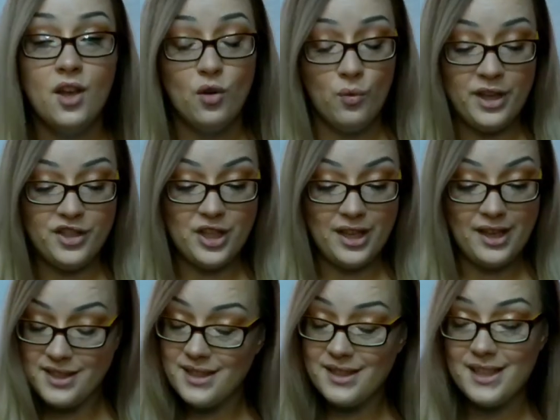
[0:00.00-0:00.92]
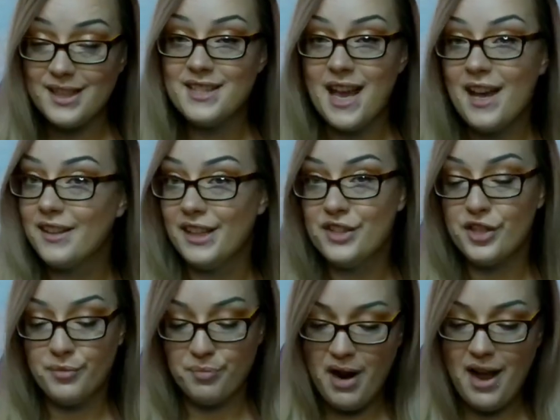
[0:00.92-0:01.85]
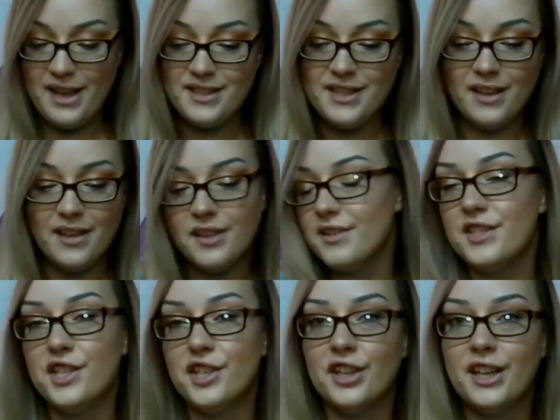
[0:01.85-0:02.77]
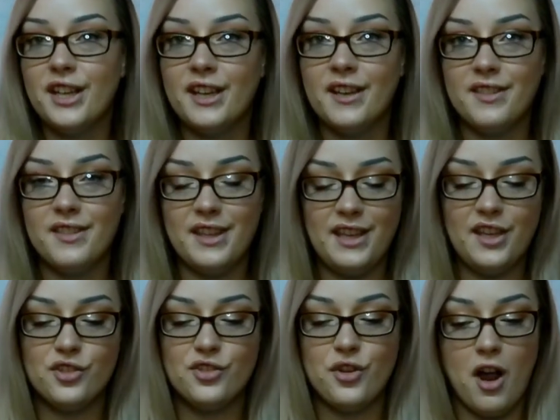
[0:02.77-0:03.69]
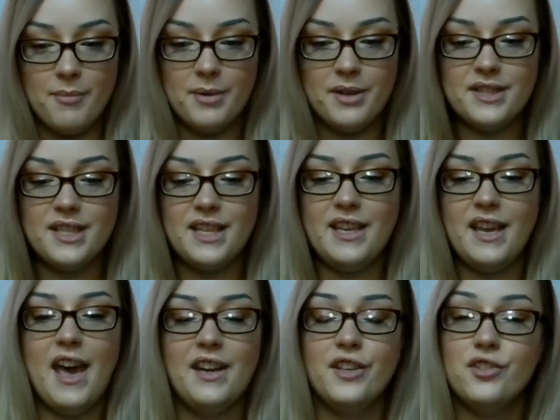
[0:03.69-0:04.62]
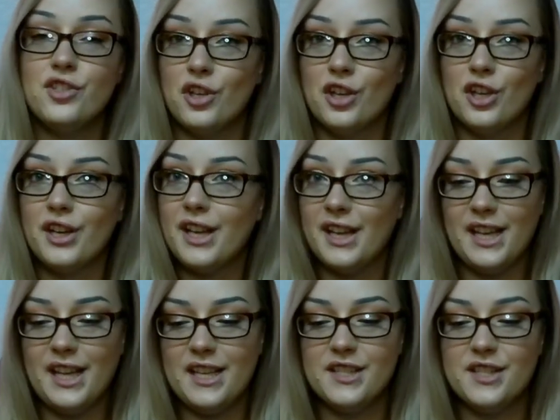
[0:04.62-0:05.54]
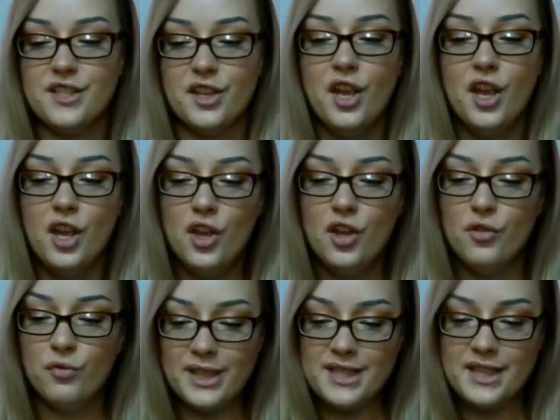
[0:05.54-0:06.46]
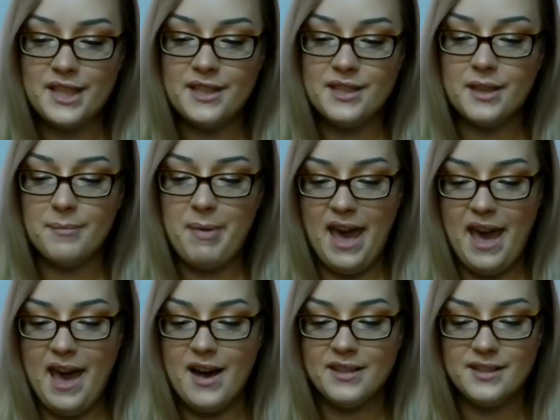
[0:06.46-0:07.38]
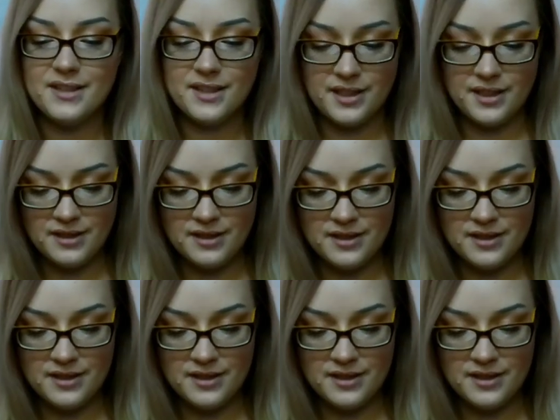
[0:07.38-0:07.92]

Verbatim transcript: Which isn't exactly surprising considering the traumas he had endured in his recent past.